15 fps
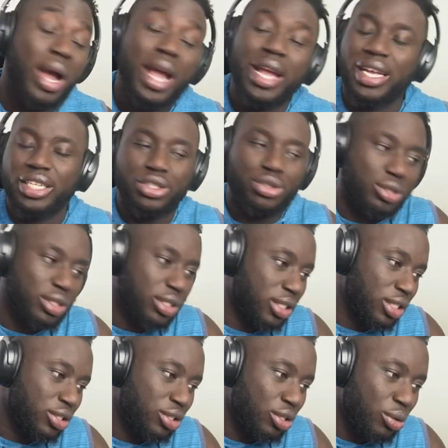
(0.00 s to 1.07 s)
interesting.
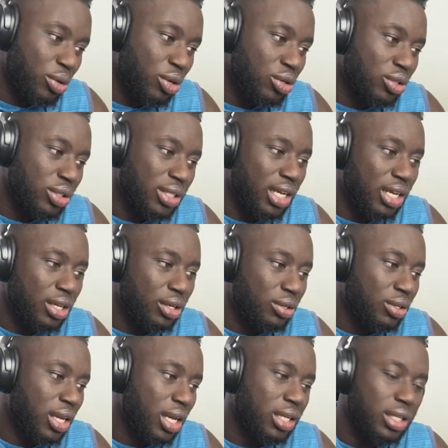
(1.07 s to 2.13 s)
So we're going to take a look
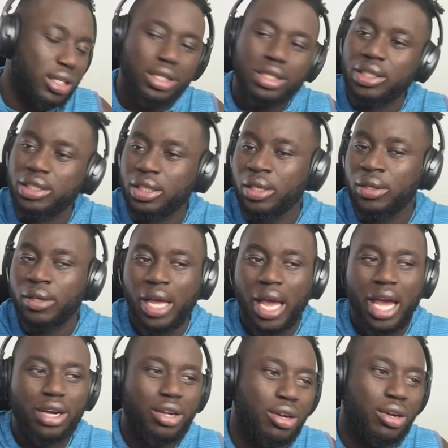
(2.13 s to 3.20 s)
at it, this
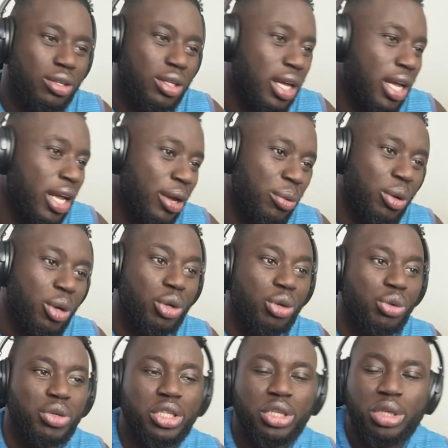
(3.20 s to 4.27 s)
article, and we're going to
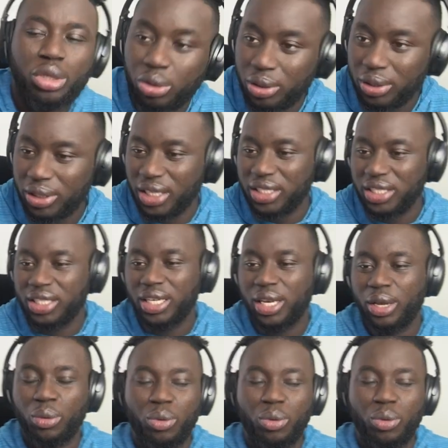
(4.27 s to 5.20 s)
read through it and see what